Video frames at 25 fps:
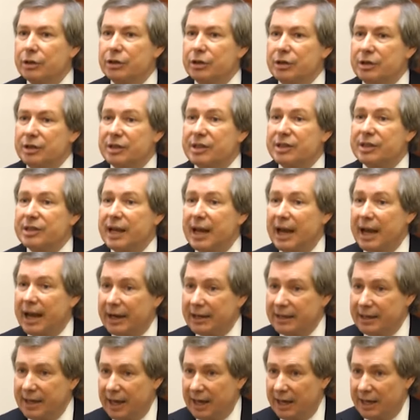to
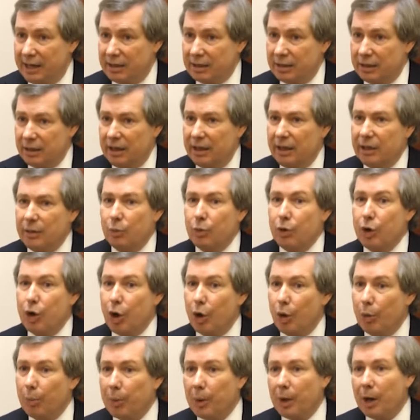stagnate and
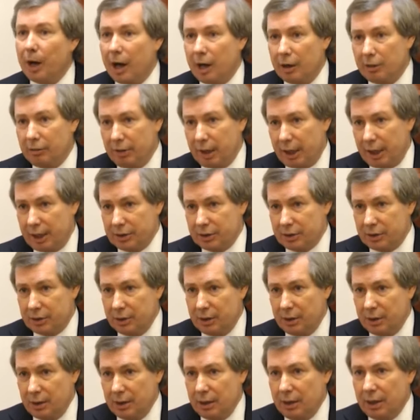no progress
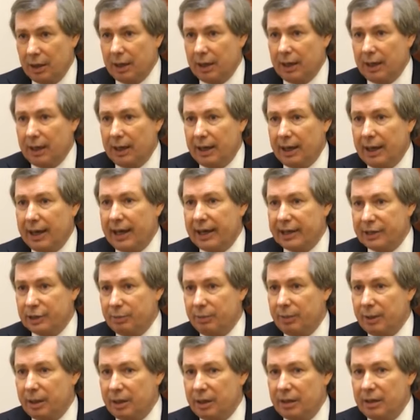
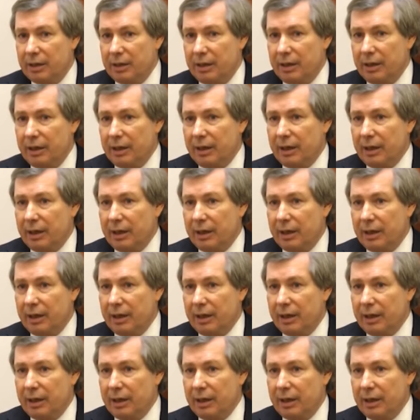has been